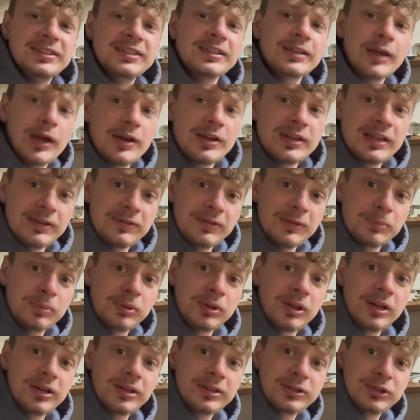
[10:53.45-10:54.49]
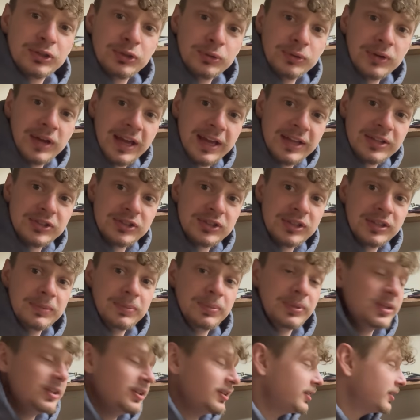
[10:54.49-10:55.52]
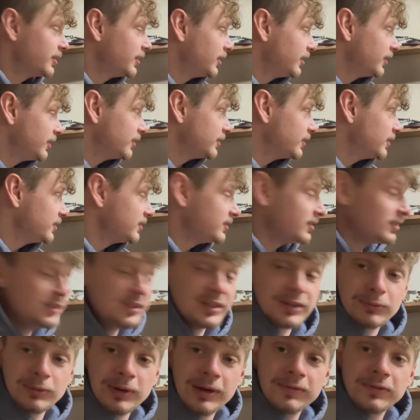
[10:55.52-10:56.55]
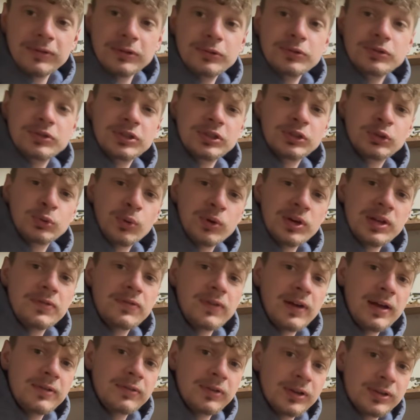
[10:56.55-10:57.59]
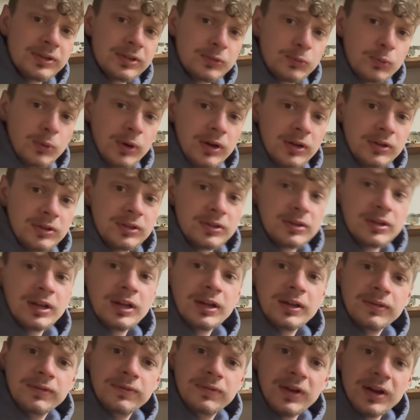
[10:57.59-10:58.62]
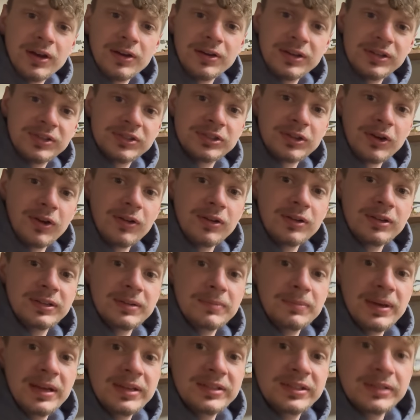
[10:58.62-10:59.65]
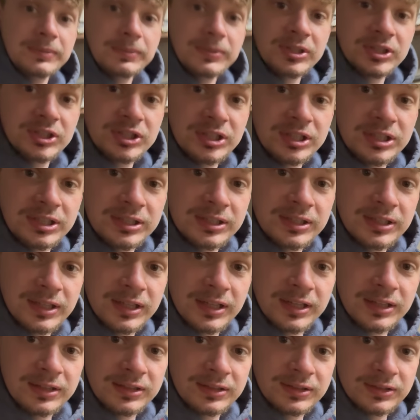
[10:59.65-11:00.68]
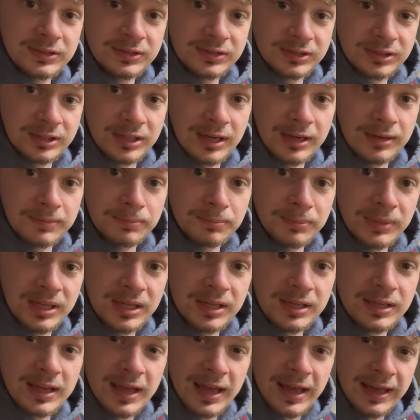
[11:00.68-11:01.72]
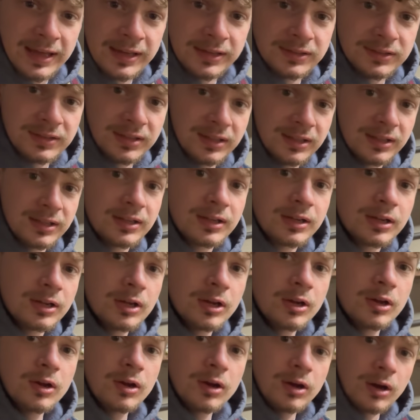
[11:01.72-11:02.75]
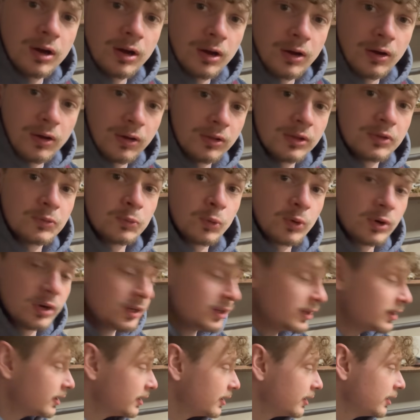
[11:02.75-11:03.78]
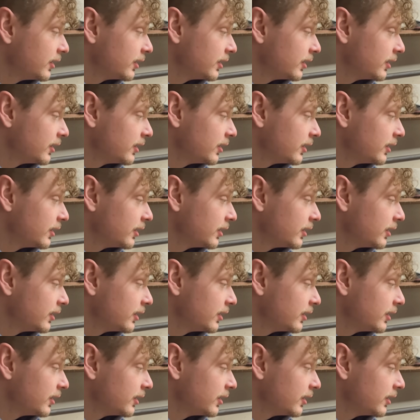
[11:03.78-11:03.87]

I gotta give a plug to HTP. This is their Revolution 2500 welder. Very solid, amazing machine. It's got MIG and TIG all in one.